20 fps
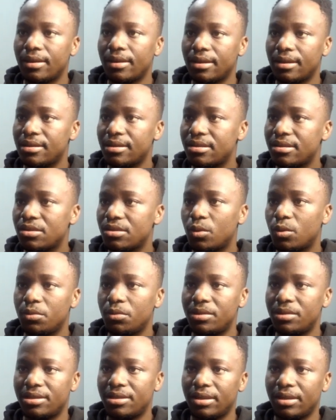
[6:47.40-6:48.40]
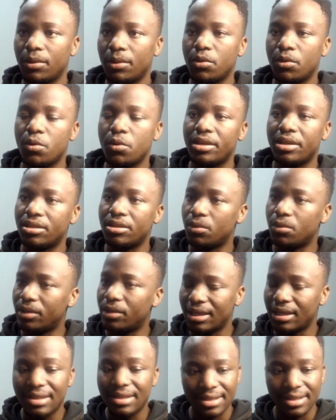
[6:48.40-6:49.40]
And then this is where we set our cookies.
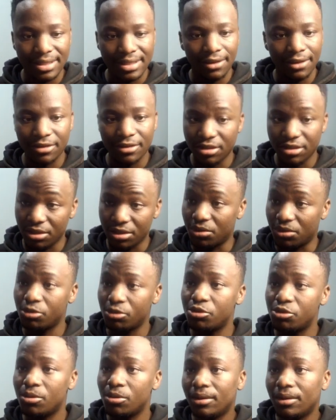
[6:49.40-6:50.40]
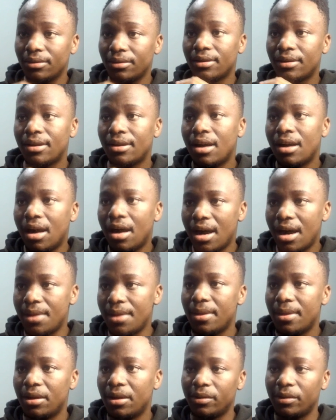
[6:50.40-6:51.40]
We get the service as usual,
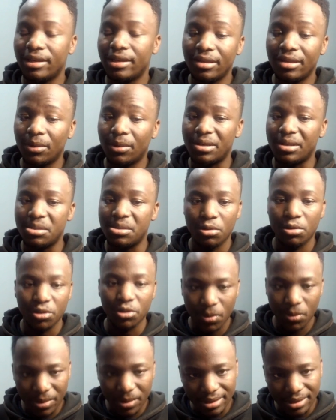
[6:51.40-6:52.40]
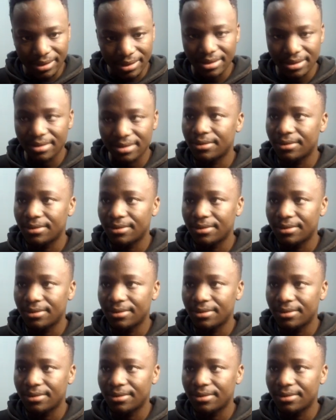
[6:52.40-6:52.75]
and then we get our response cookies.